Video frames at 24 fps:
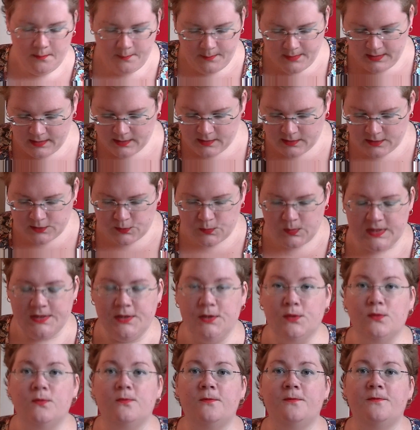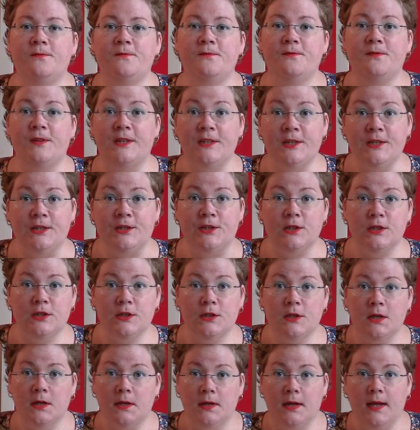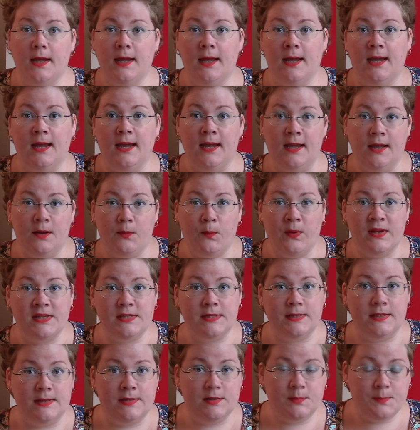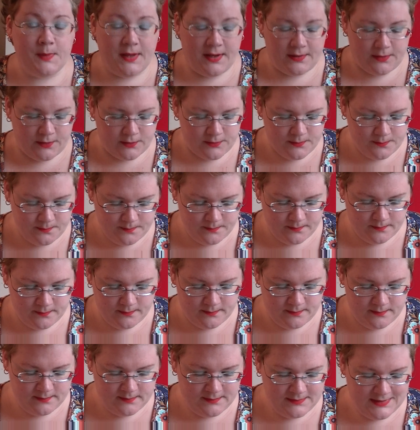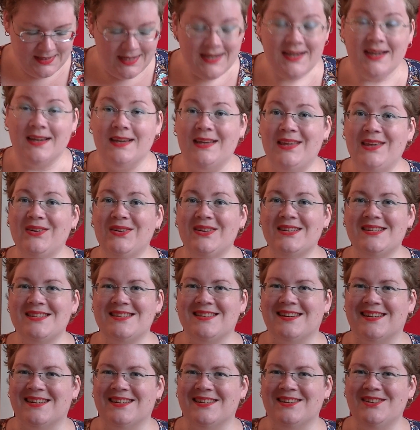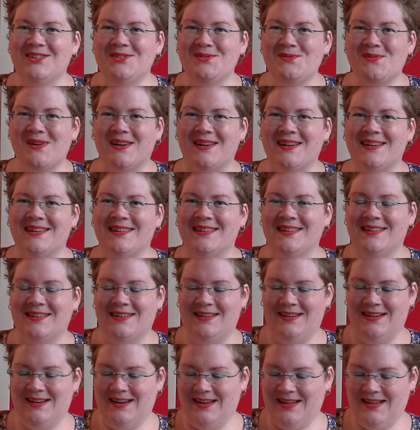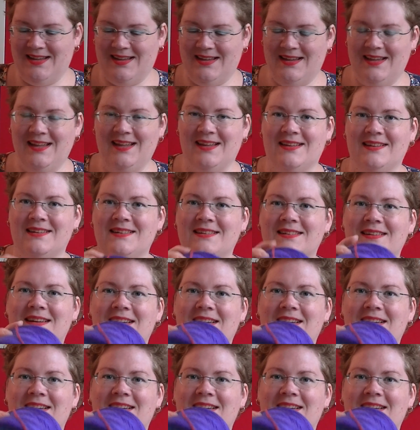because when you finish a West Knits pattern you can start a new one. And